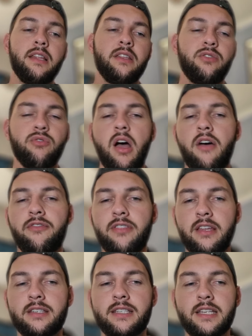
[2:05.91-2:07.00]
The draft
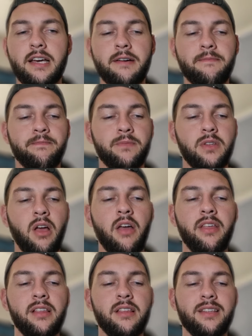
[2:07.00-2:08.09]
that, I
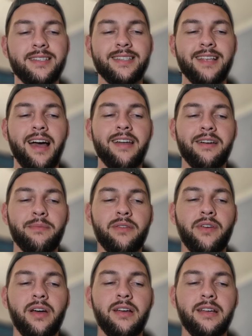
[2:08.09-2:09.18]
think it started a bit of
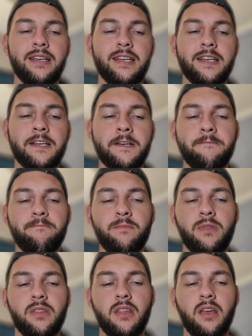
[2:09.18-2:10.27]

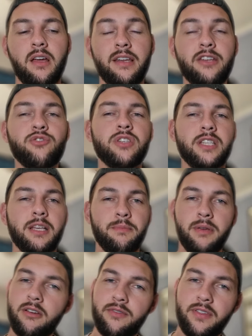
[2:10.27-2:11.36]
an interesting
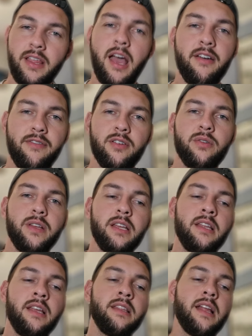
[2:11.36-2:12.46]
period for the
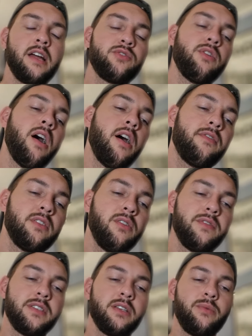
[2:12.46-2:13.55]
AFL in that draft. And
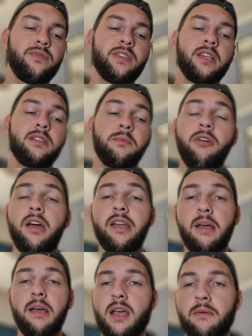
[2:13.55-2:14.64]
obviously we've seen some great
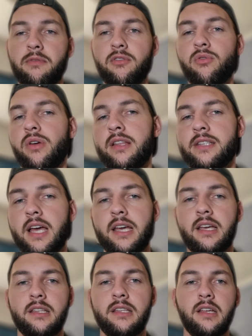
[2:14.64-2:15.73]
names come through and
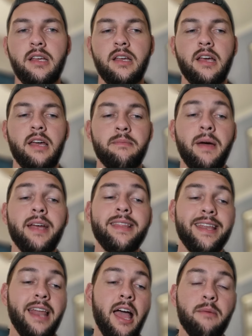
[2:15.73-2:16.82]
taken and made
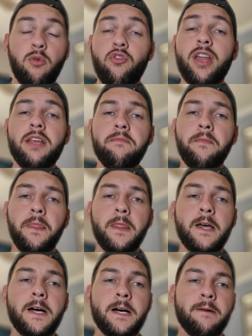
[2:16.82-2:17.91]
their name already.
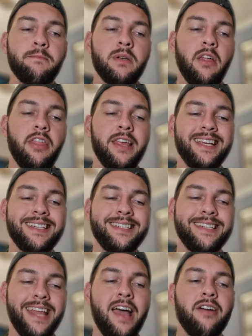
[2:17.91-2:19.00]
But I think
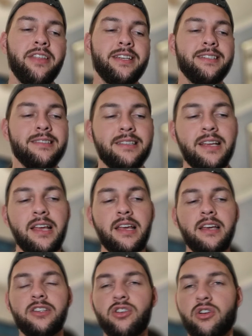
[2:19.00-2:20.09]
now that
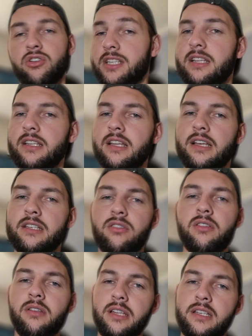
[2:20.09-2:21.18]
Josh Sinn is on
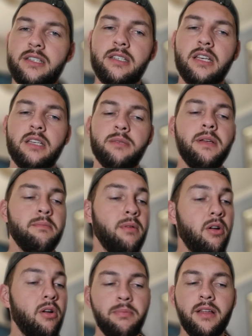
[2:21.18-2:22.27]
the list, he's been
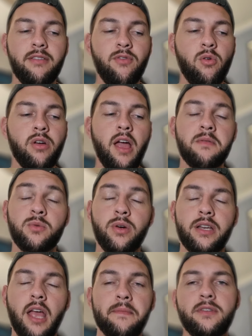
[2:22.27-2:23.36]
only played the four games,
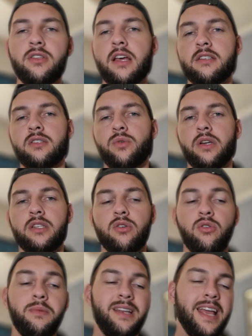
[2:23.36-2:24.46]
one game in
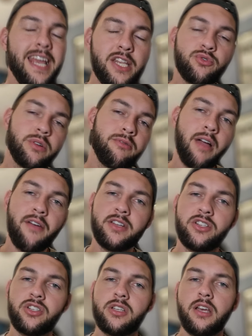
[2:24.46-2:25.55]
2022, been injury
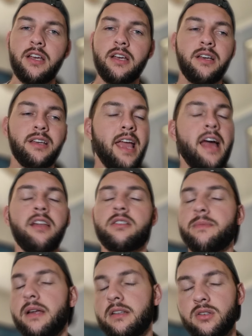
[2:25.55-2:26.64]
ravaged. Countless
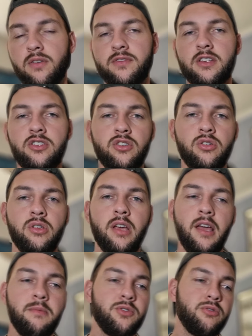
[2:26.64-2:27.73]
amount of soft tissue,
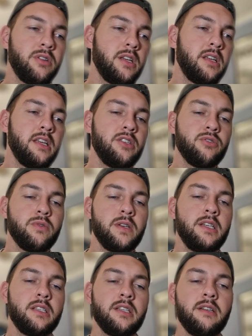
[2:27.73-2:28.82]
hamstring
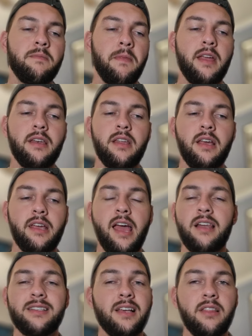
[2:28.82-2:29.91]
injuries, and
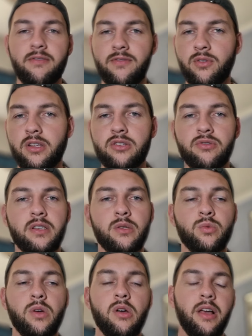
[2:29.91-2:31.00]
countless other foot injuries as
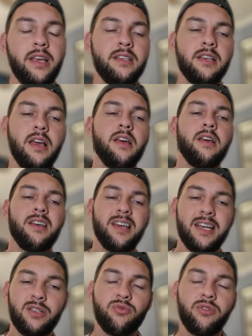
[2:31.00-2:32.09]
well. Like
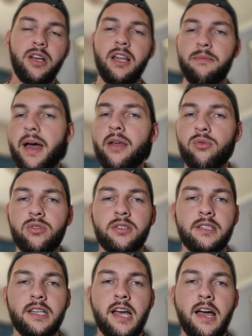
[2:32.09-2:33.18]
he's really battled
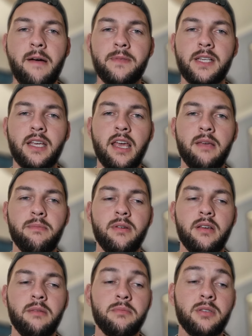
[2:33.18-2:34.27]
to keep
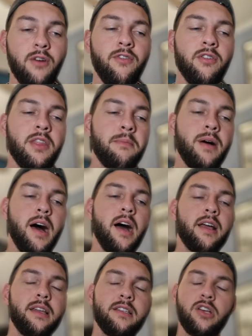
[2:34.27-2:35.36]
himself on the
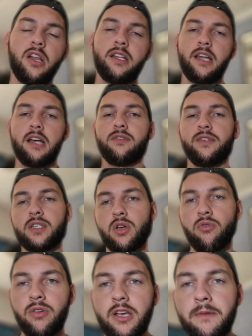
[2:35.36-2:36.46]
park in his early days of his
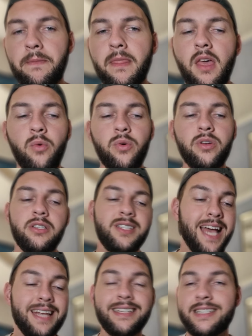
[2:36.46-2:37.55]
career, which is
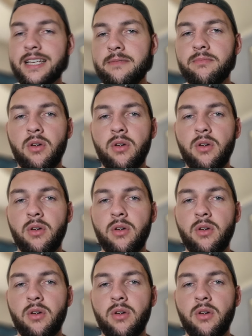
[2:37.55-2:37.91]
sad to see.